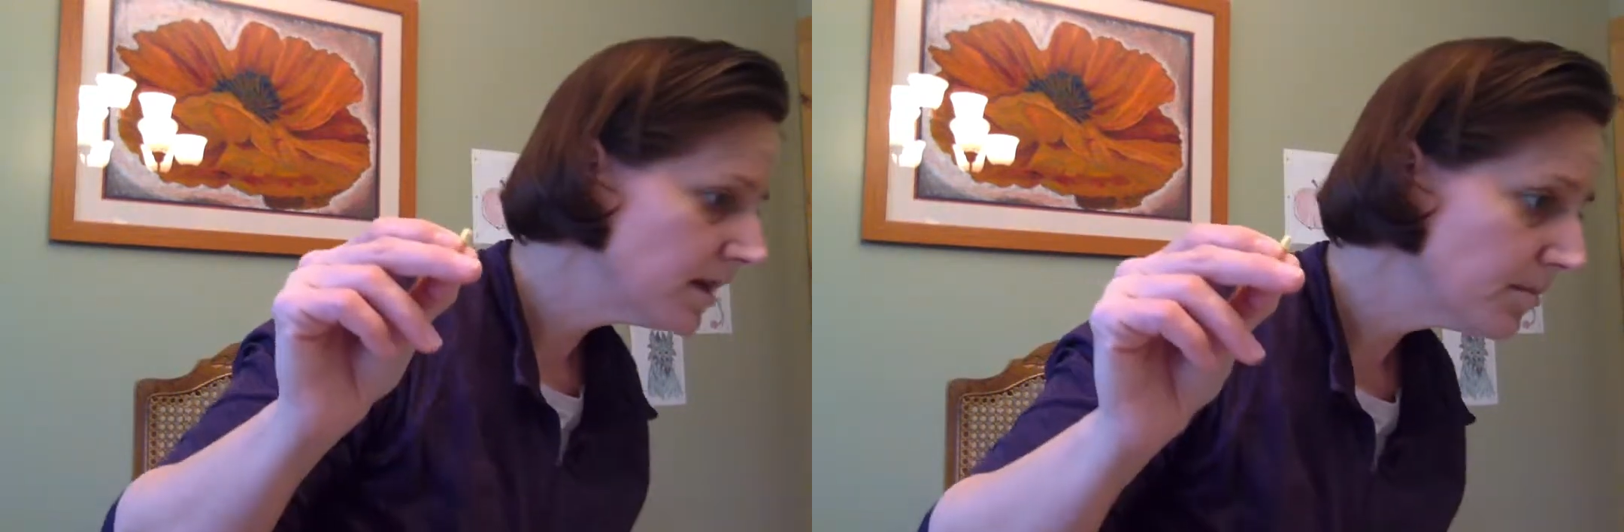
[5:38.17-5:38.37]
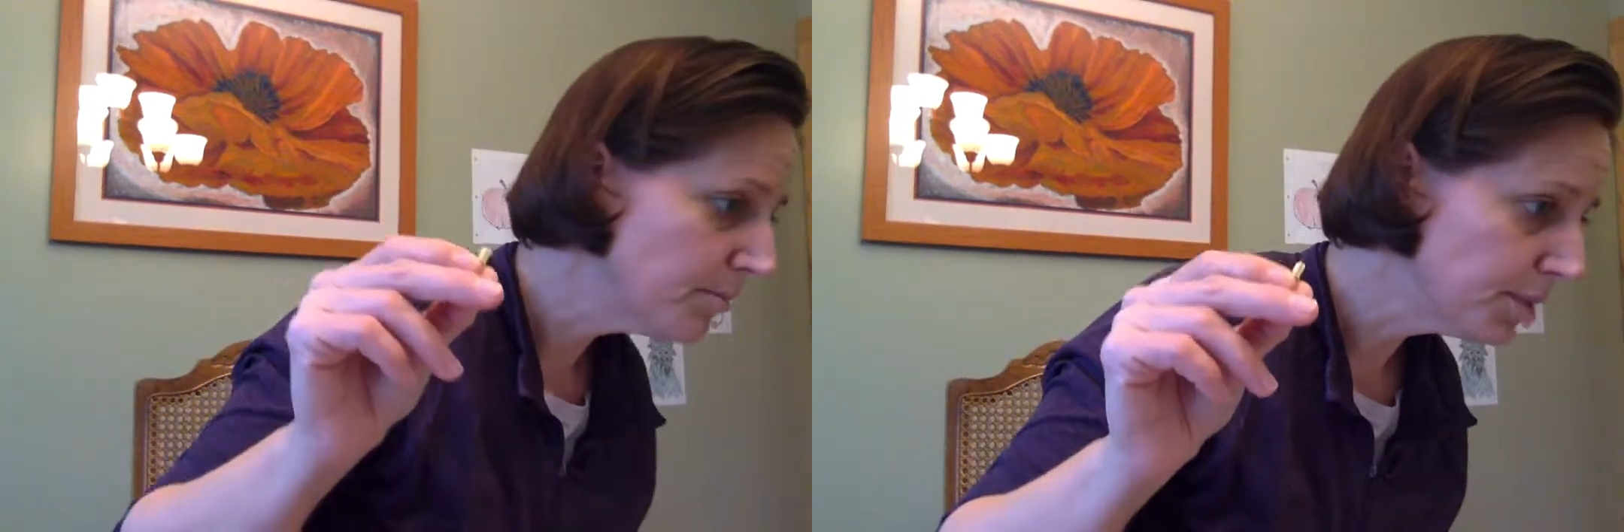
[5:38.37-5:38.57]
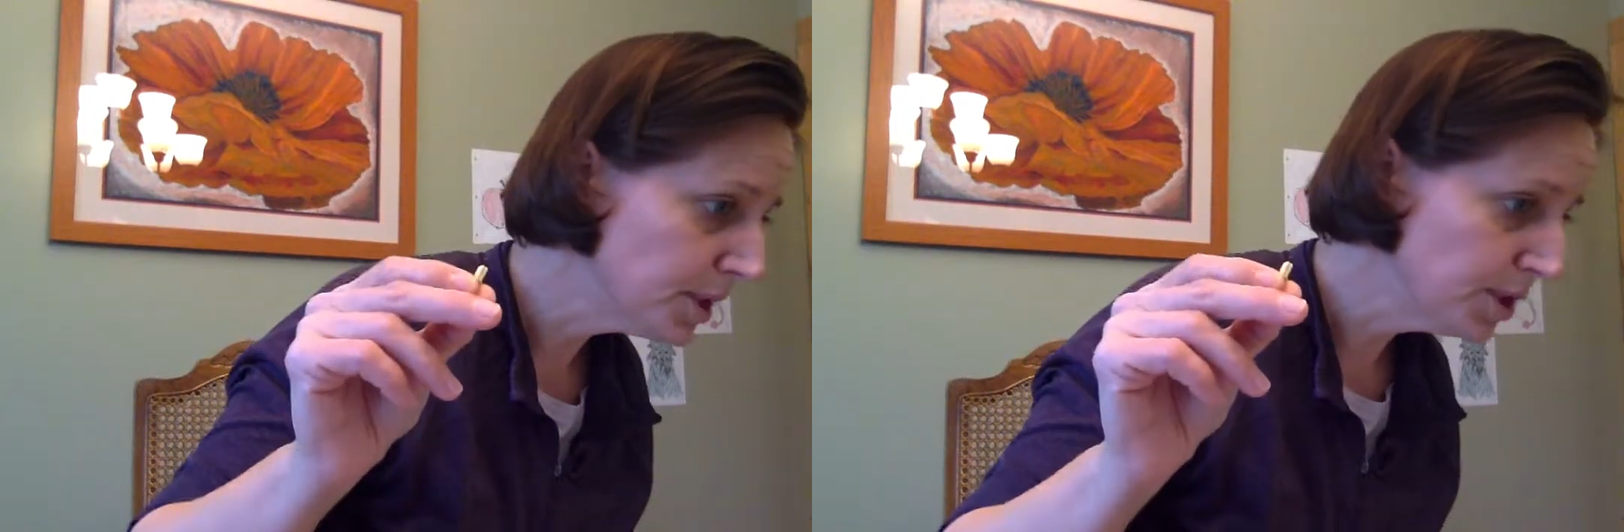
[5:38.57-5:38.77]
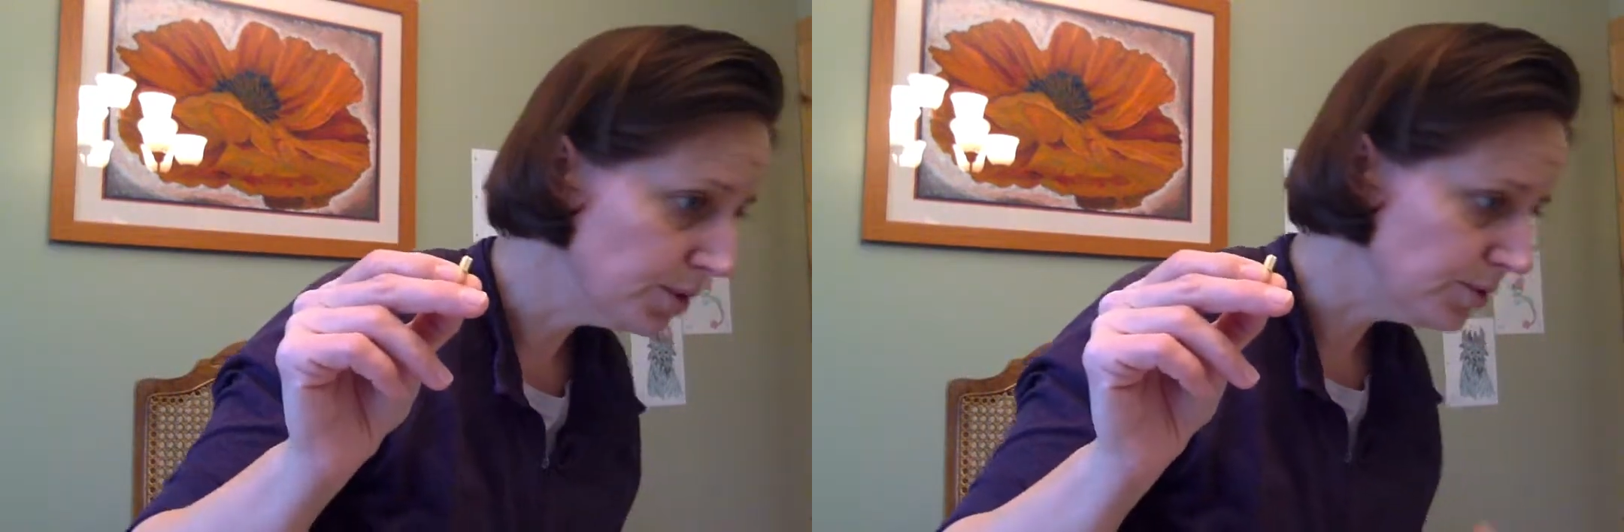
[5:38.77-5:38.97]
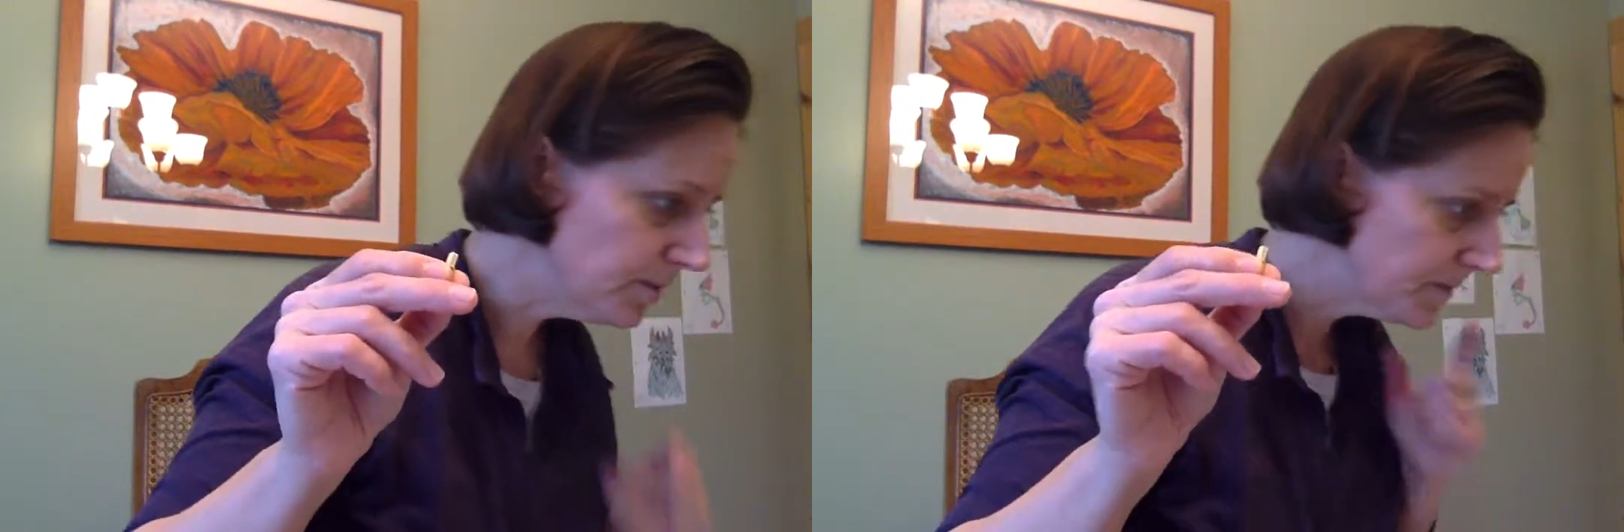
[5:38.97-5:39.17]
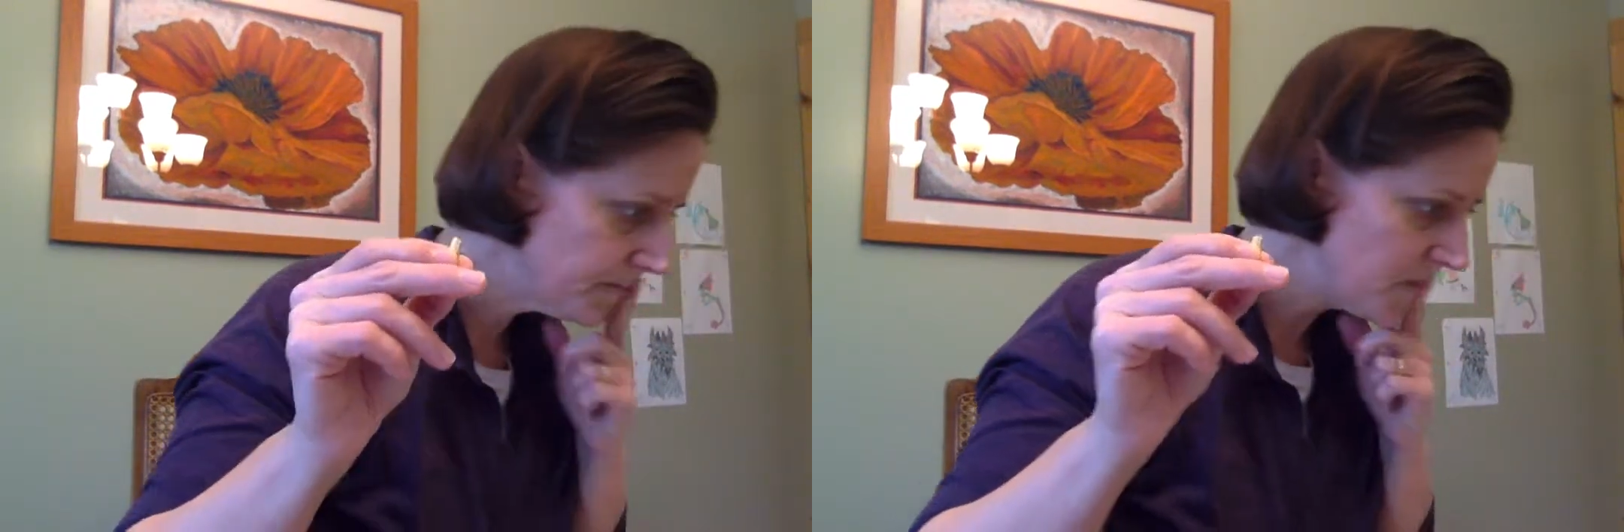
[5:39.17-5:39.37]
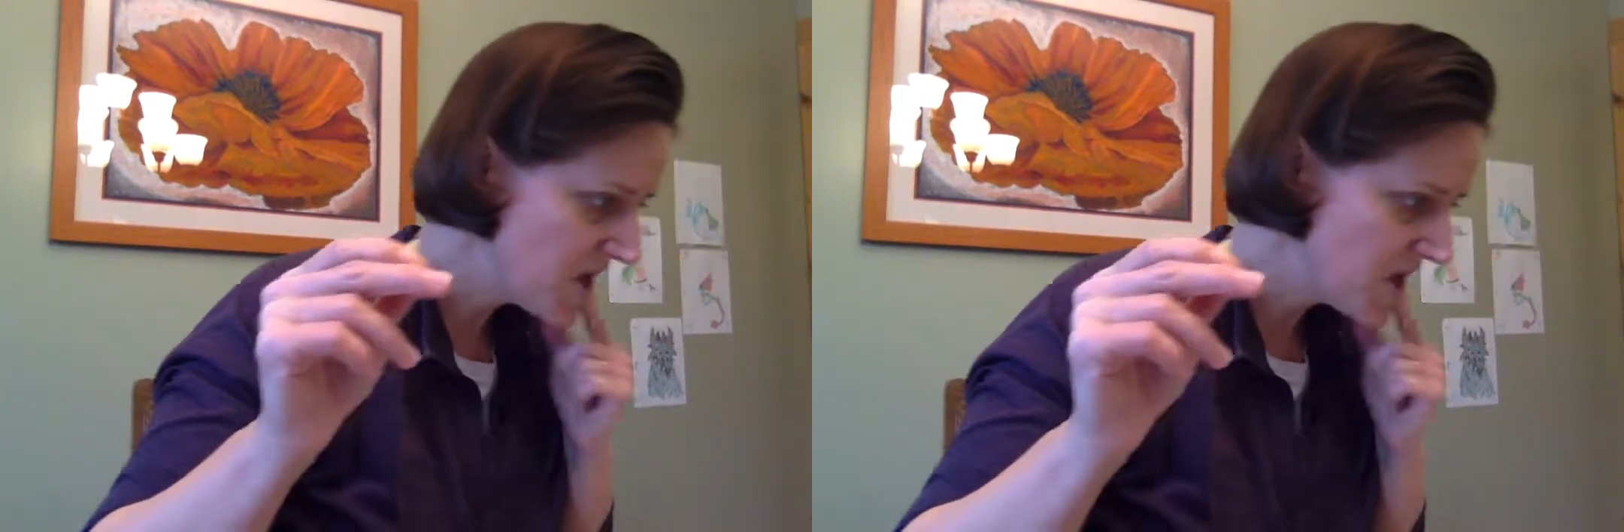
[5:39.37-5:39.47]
blue.